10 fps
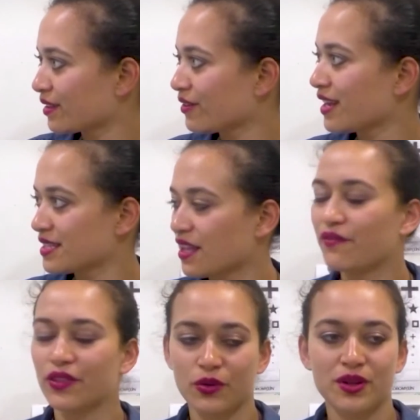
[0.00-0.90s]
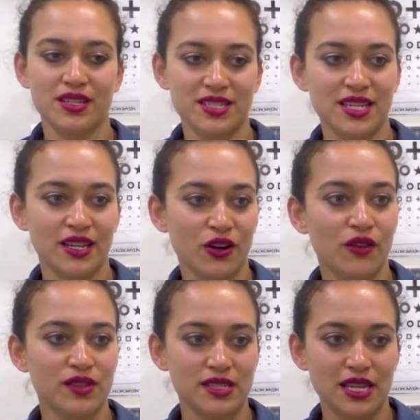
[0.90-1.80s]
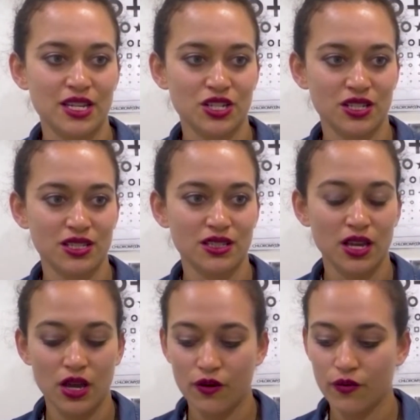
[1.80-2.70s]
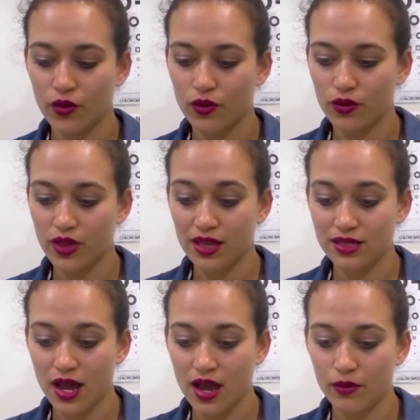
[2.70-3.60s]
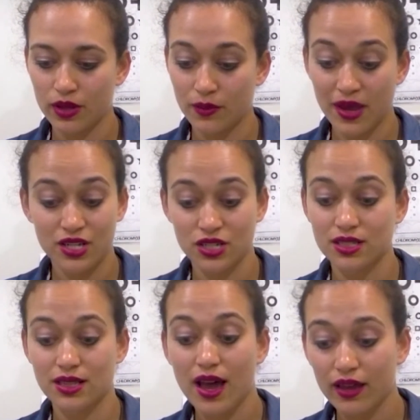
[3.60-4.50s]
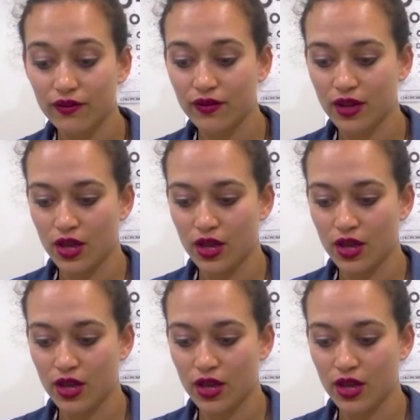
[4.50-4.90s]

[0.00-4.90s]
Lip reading: creates that fluidity in conversations for that time in a patient's life